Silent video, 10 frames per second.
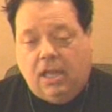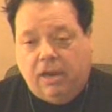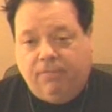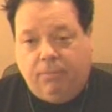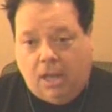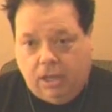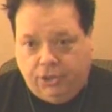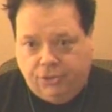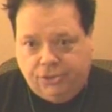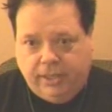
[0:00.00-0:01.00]
lot of
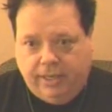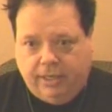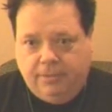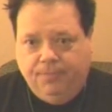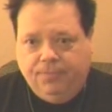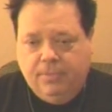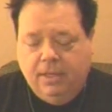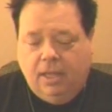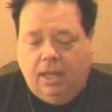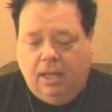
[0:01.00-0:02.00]
bloggers there
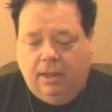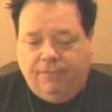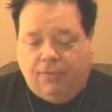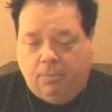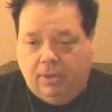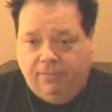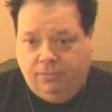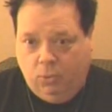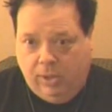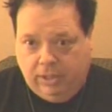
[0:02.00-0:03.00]

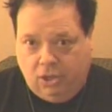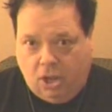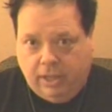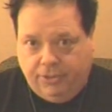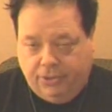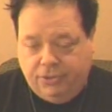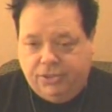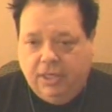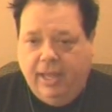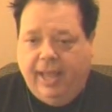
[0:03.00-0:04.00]
of Llewellyn
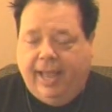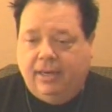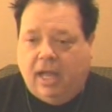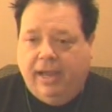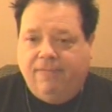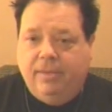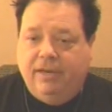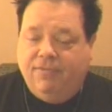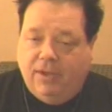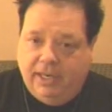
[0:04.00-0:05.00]
authors, and I have
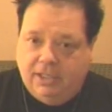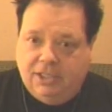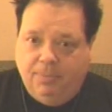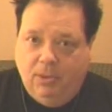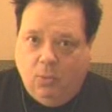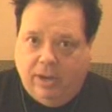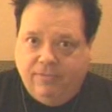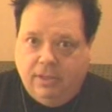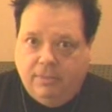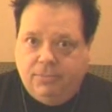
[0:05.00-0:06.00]
been invited to be
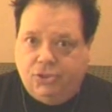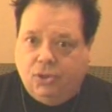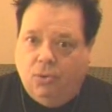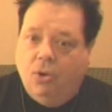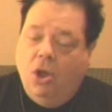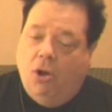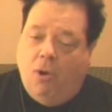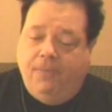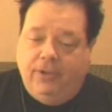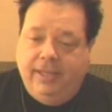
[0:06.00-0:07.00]
one of them. So
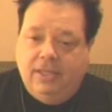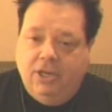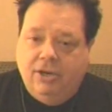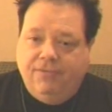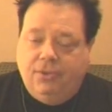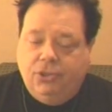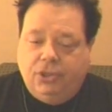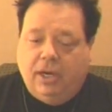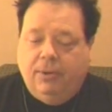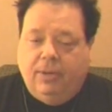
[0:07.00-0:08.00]
hopefully in the near
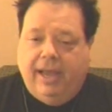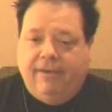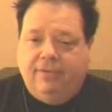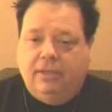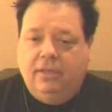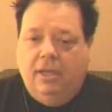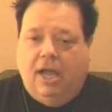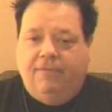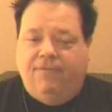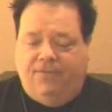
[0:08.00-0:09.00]
future I will have a
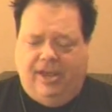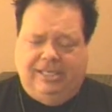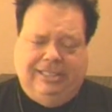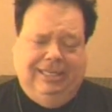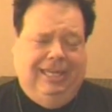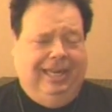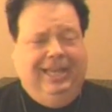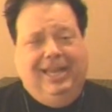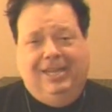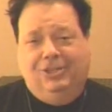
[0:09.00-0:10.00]

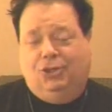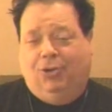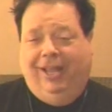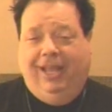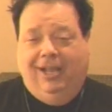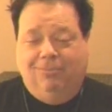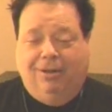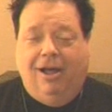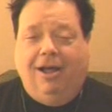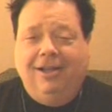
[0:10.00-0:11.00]
fascinating and intriguing
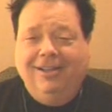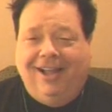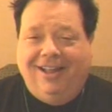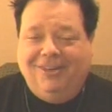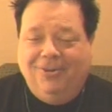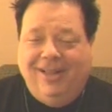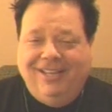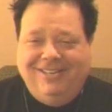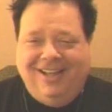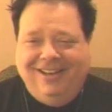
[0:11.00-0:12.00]
blog on
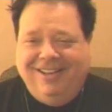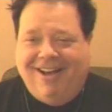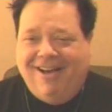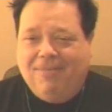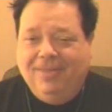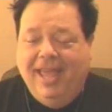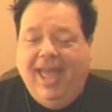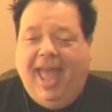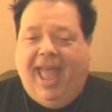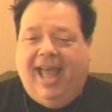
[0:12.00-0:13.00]
llewellyn.com.
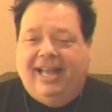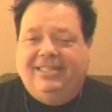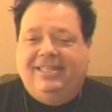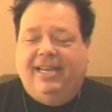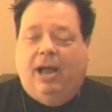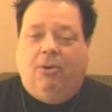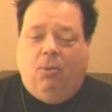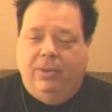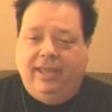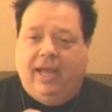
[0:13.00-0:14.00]
And
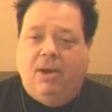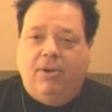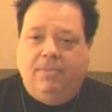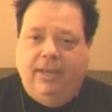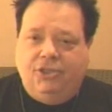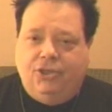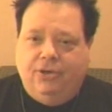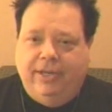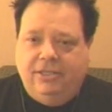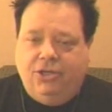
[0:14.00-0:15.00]
now one thing I want to make
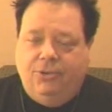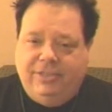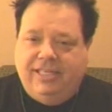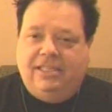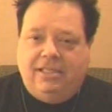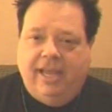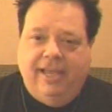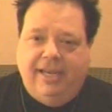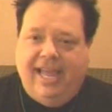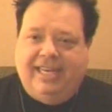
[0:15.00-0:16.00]
sure is, you did
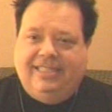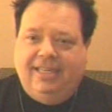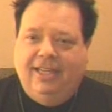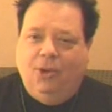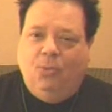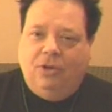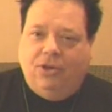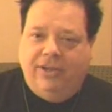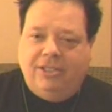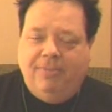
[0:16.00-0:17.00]
say in editing you
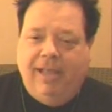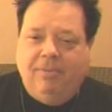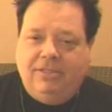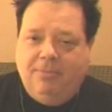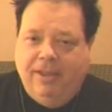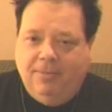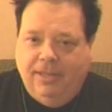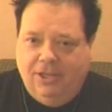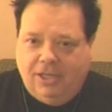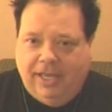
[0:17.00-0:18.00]
were going to be able to make
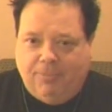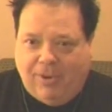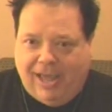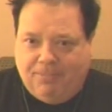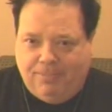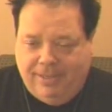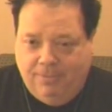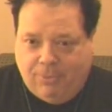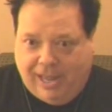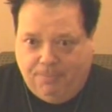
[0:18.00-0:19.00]
me look like Brad
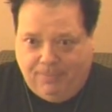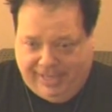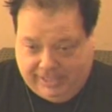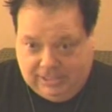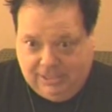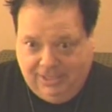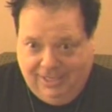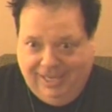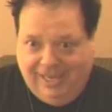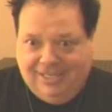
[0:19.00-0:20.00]
Pitt.
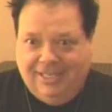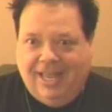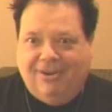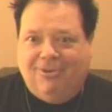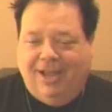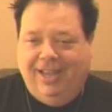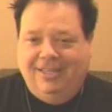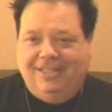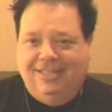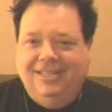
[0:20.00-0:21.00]
Isn't that
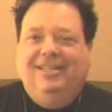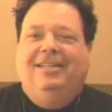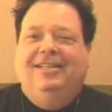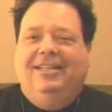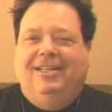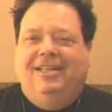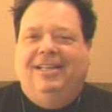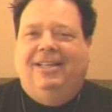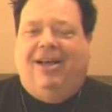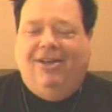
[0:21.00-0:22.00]
right? Yes,
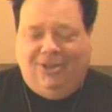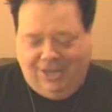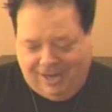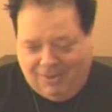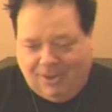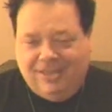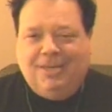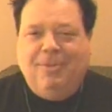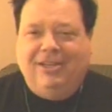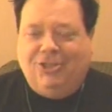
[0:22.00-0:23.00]
indeed. Oh, good. I
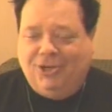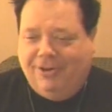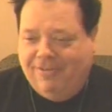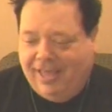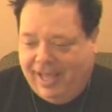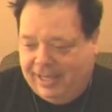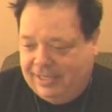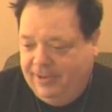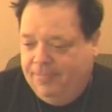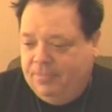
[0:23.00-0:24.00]
wanted to make sure of
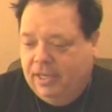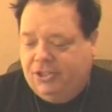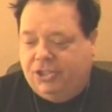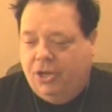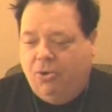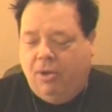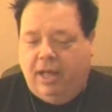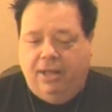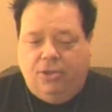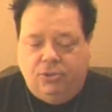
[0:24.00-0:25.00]
that.
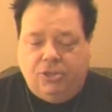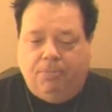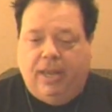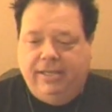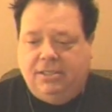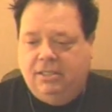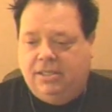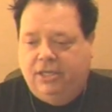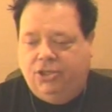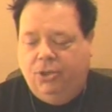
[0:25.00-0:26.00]
So those are
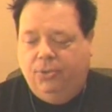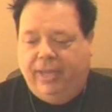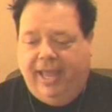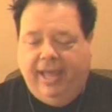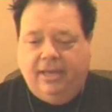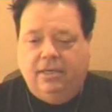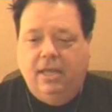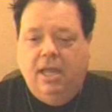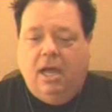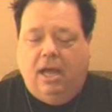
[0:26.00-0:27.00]
places that you
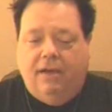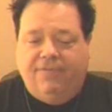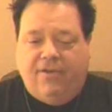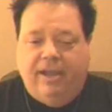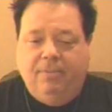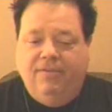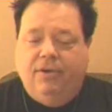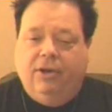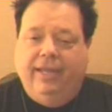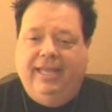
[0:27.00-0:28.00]
can find me
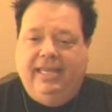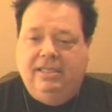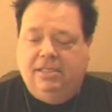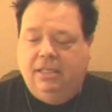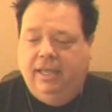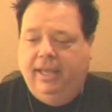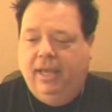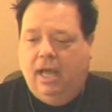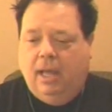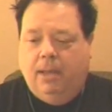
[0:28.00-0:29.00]
very
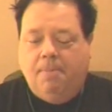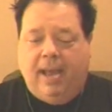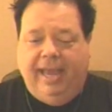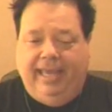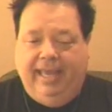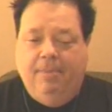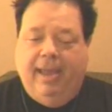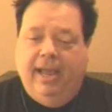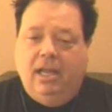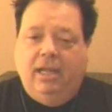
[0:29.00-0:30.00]
easily. My
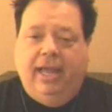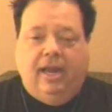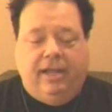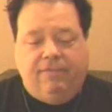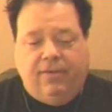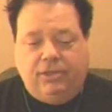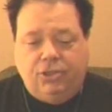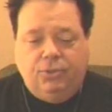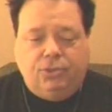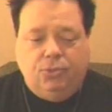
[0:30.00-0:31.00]
email, and I
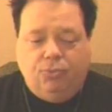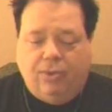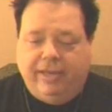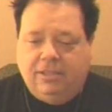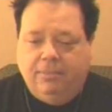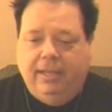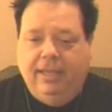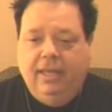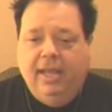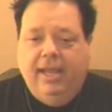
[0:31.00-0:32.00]
invite you to write to
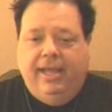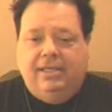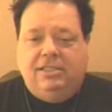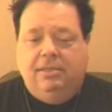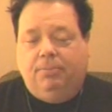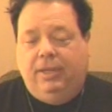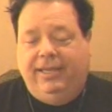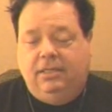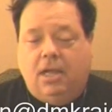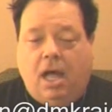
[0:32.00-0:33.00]
me, is
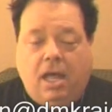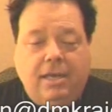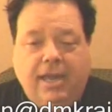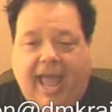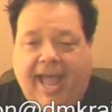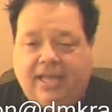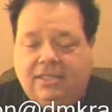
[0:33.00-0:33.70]
simply don@dmkraig,